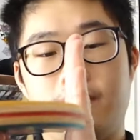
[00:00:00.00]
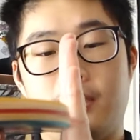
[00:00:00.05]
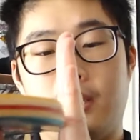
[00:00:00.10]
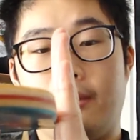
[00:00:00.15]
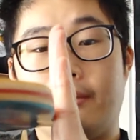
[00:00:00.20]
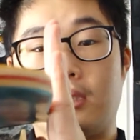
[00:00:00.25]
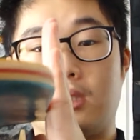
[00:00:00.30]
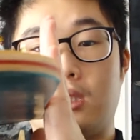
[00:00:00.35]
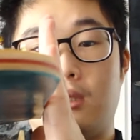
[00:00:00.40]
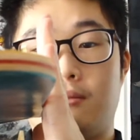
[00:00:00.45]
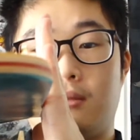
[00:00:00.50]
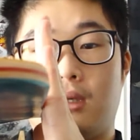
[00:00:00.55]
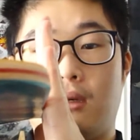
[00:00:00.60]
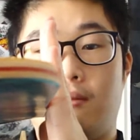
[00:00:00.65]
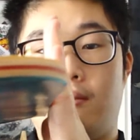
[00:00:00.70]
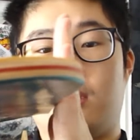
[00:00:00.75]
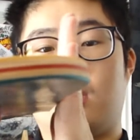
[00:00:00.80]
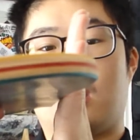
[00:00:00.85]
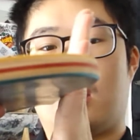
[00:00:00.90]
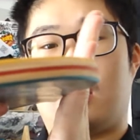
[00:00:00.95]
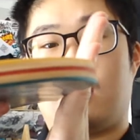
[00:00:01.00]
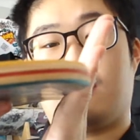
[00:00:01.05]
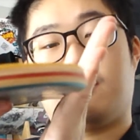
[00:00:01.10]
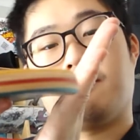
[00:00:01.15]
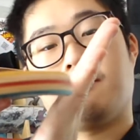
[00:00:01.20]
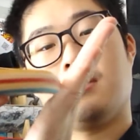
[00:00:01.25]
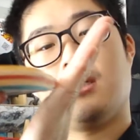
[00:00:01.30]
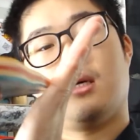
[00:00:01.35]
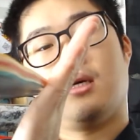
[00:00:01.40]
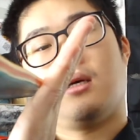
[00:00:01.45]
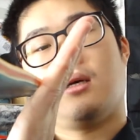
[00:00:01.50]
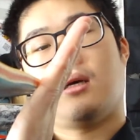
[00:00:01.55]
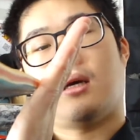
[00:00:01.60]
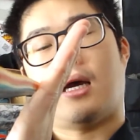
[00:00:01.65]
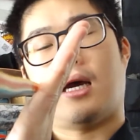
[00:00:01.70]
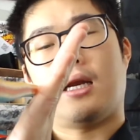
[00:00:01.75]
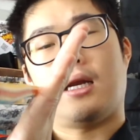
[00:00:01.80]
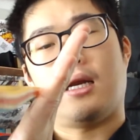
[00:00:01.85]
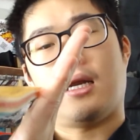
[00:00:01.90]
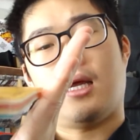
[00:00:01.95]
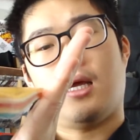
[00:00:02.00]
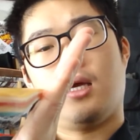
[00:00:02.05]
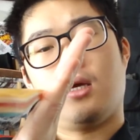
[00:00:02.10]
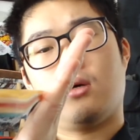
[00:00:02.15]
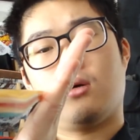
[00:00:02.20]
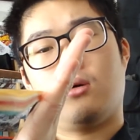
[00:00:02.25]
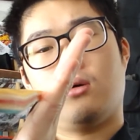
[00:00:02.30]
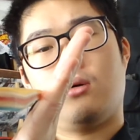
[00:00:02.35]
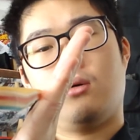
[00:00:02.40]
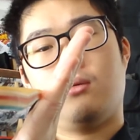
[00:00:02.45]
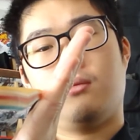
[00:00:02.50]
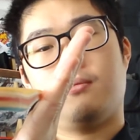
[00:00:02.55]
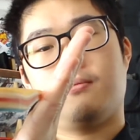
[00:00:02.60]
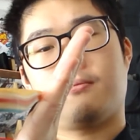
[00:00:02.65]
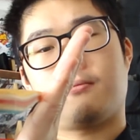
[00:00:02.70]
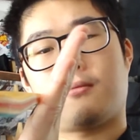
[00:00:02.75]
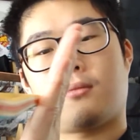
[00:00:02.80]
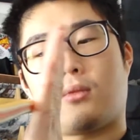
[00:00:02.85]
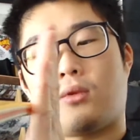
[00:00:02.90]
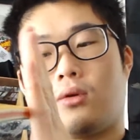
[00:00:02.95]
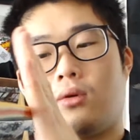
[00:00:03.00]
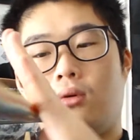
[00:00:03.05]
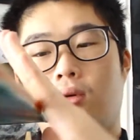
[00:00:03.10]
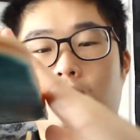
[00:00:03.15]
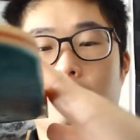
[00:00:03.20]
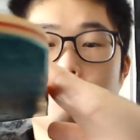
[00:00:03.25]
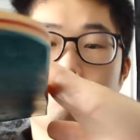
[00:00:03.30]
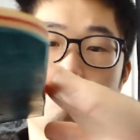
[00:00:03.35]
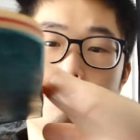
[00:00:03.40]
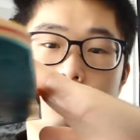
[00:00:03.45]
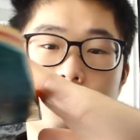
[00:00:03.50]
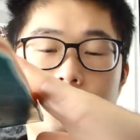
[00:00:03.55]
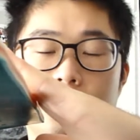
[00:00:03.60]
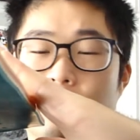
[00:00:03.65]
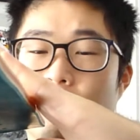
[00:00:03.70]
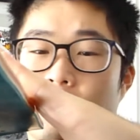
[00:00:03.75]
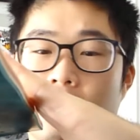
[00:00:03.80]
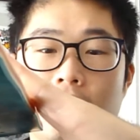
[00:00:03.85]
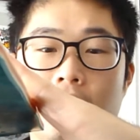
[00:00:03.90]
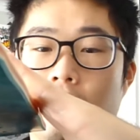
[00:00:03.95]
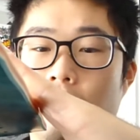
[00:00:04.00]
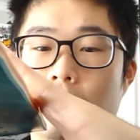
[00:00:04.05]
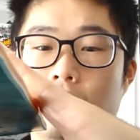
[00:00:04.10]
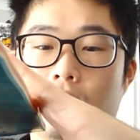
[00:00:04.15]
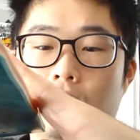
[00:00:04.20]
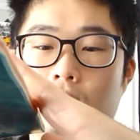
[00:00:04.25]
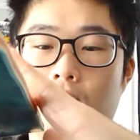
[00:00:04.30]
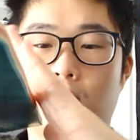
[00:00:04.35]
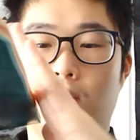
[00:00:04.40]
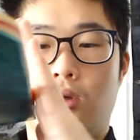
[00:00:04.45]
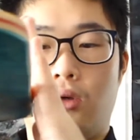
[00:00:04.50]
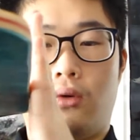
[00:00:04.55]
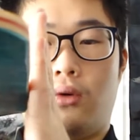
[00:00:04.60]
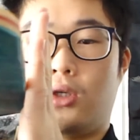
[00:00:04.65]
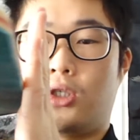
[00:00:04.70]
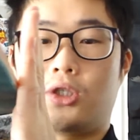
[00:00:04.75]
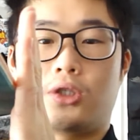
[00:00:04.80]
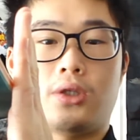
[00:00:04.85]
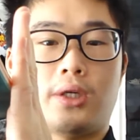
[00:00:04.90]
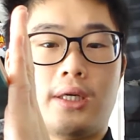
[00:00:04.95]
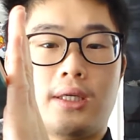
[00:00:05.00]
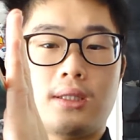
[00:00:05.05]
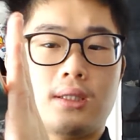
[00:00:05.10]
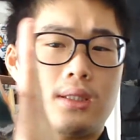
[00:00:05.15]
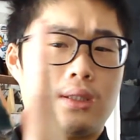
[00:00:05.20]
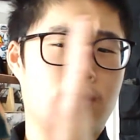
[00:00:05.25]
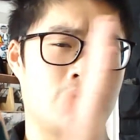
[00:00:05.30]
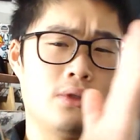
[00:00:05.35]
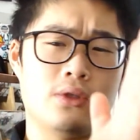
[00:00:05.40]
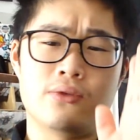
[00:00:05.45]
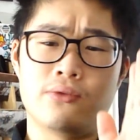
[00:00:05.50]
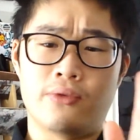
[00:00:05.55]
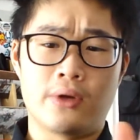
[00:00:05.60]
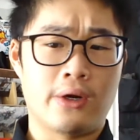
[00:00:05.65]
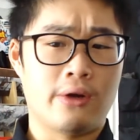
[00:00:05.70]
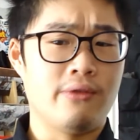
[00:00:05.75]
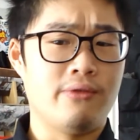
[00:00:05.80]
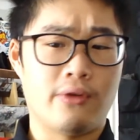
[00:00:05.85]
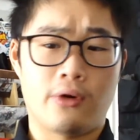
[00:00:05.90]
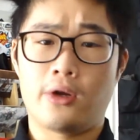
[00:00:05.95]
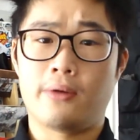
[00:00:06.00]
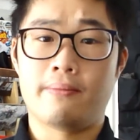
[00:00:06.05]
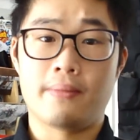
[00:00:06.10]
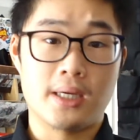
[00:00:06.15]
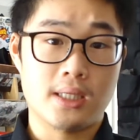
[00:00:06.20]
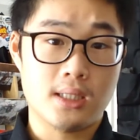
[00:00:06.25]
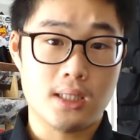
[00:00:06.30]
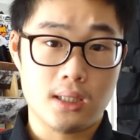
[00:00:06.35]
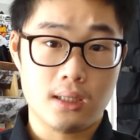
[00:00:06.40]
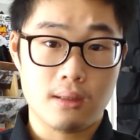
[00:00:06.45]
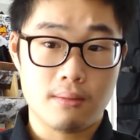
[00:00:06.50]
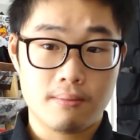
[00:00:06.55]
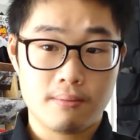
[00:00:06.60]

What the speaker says: they were sometimes like at an angle, different angle, or straight. So it was very, very messy.